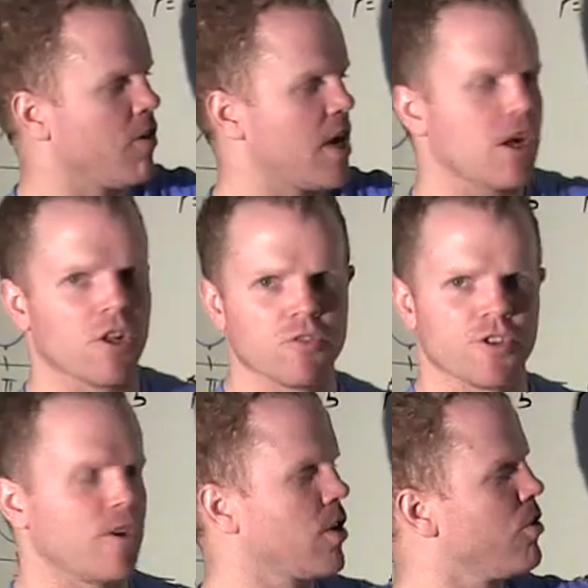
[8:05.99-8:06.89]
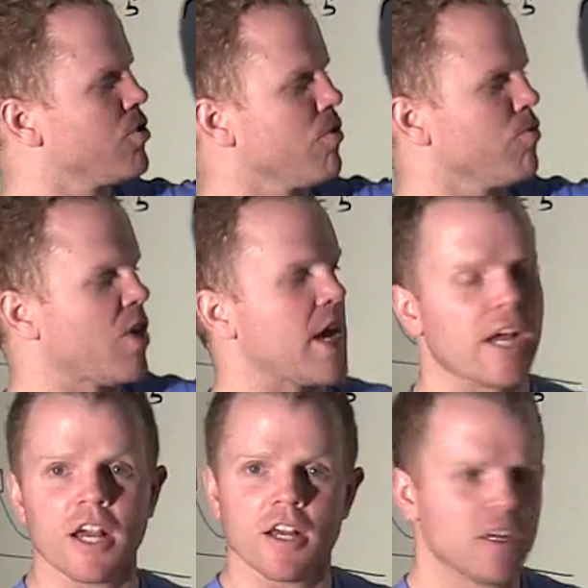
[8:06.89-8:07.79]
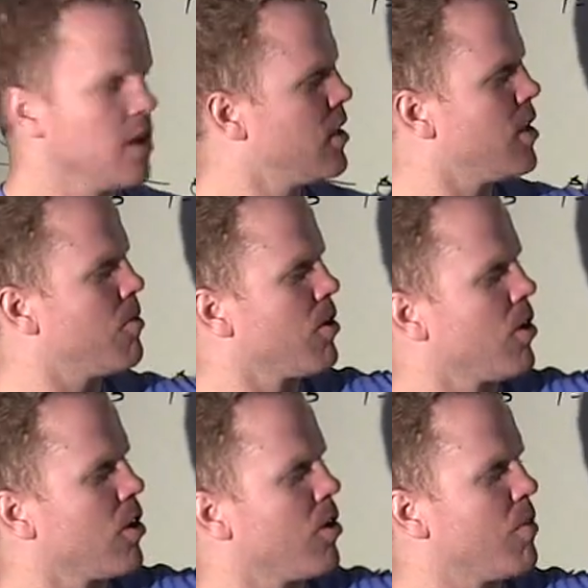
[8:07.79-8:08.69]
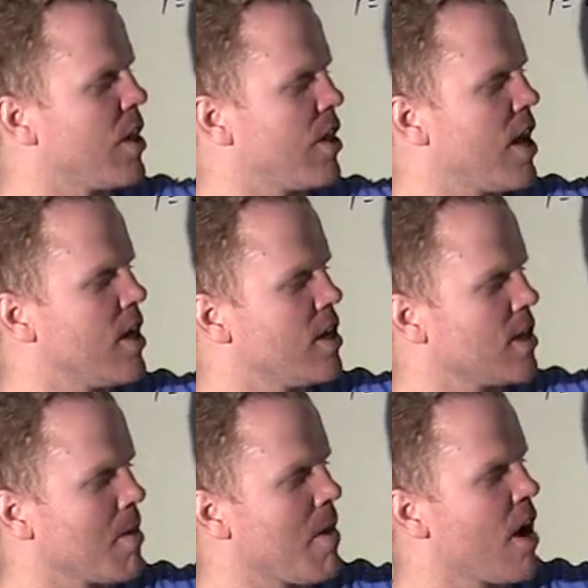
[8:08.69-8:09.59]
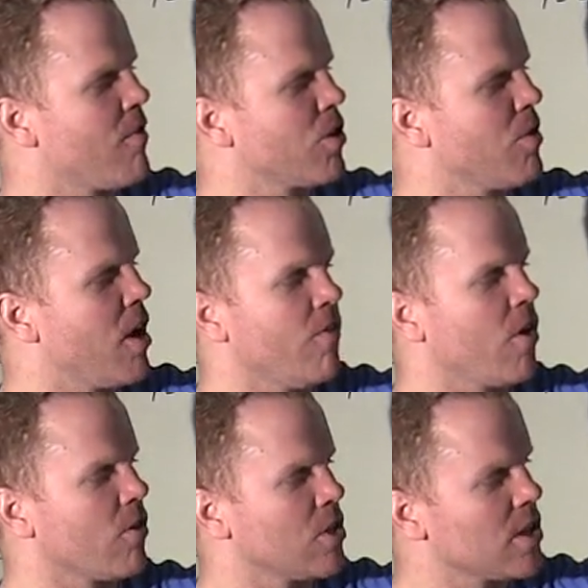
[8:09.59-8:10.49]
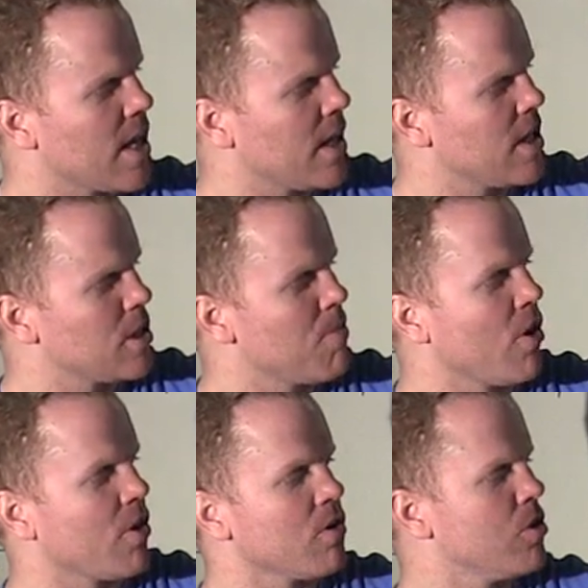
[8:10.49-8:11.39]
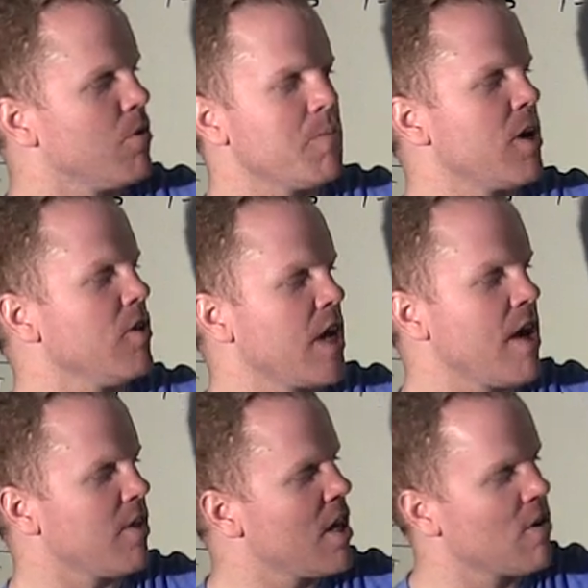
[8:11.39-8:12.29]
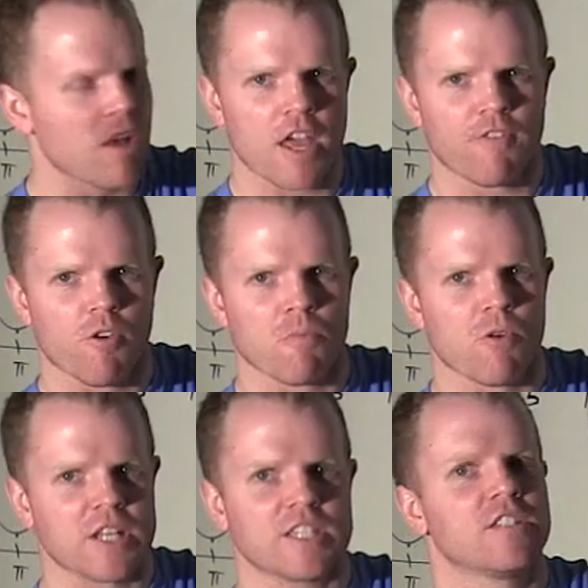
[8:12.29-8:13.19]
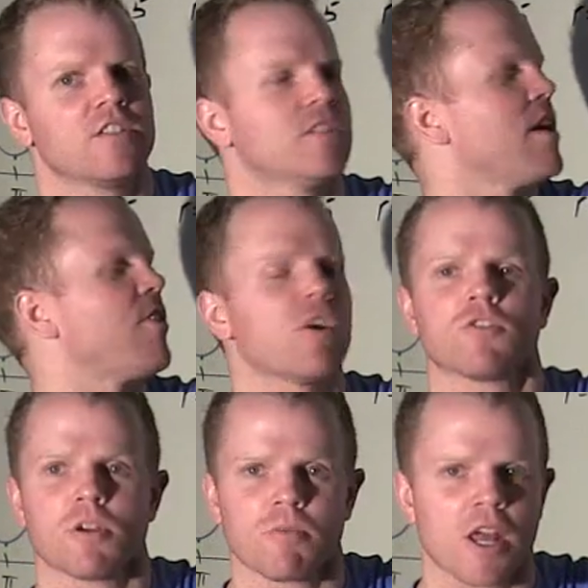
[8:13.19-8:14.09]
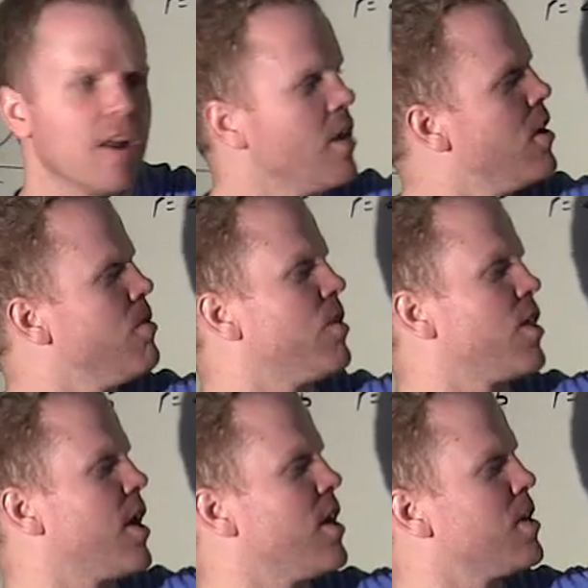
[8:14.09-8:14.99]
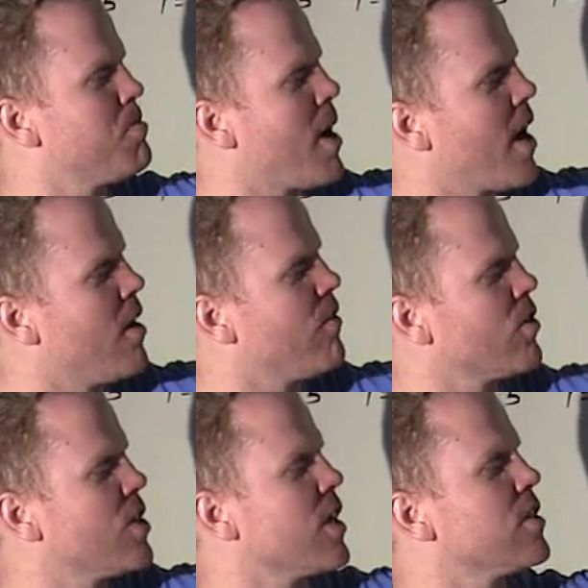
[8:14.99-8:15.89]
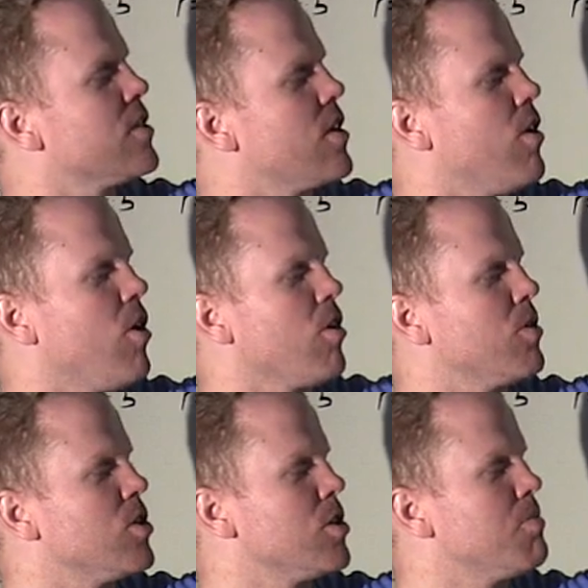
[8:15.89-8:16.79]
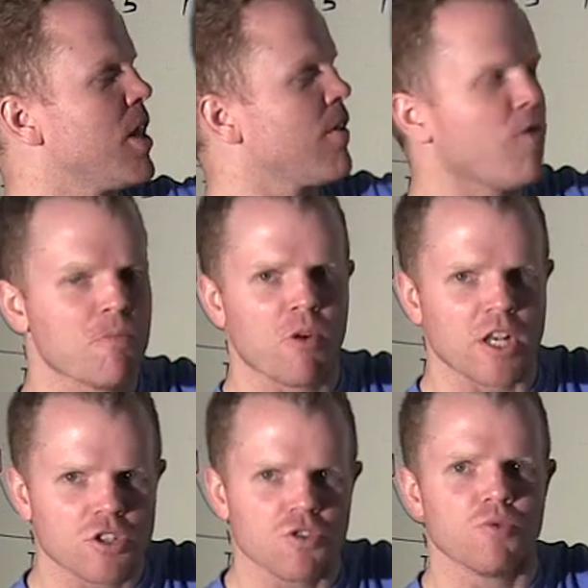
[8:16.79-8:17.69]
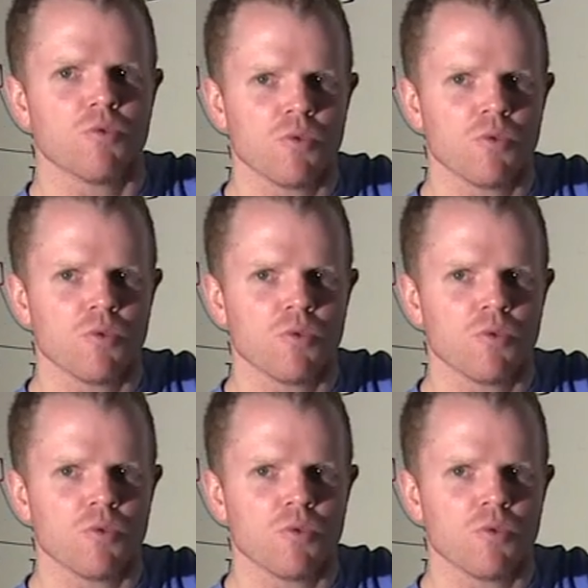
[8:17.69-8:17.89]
on a closer and closer ring. That when theta is like pi over 12, r is slightly smaller, so we'd be only out here at like 4.7 or something. When theta is pi over 6, that r would just be like 4.2.